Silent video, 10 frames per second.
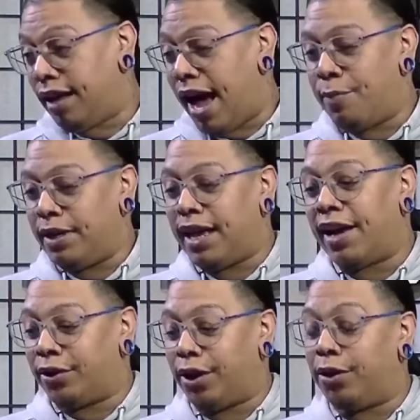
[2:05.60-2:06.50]
I mean, I
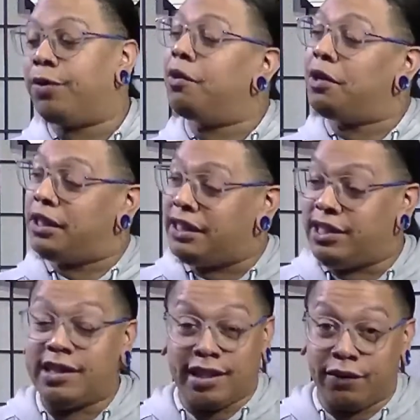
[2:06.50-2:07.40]
don't know,
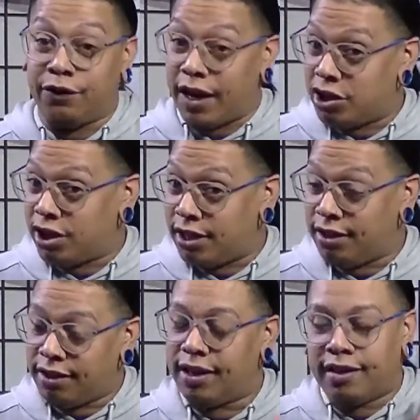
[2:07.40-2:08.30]
yeast
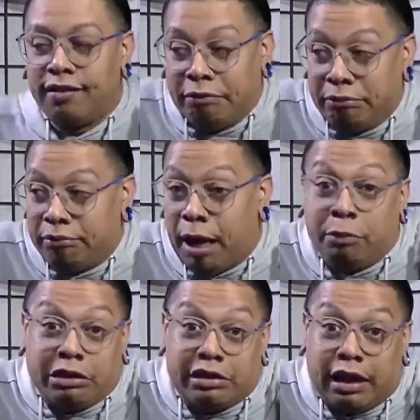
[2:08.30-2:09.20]
infectiony.
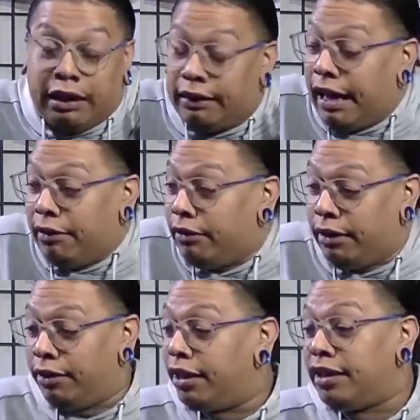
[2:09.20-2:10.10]
I'm just saying, I don't
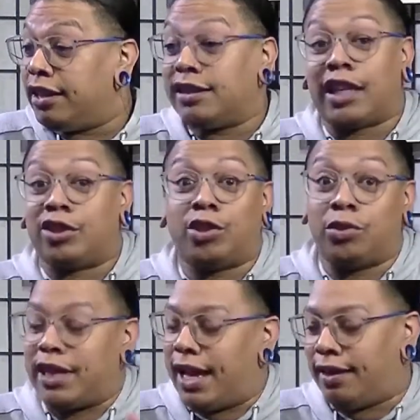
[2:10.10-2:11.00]
know. It lo- it's like so
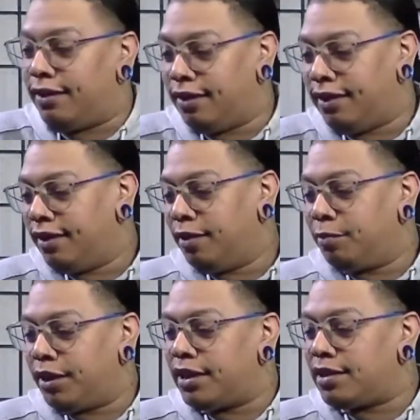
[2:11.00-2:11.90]
tight,
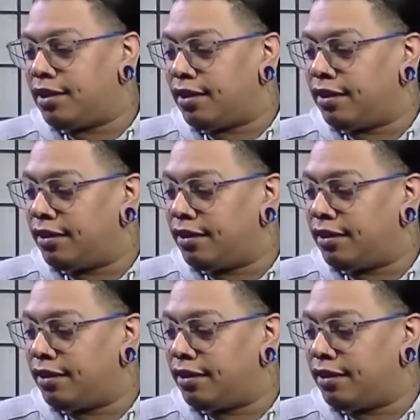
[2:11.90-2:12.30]
but let's see.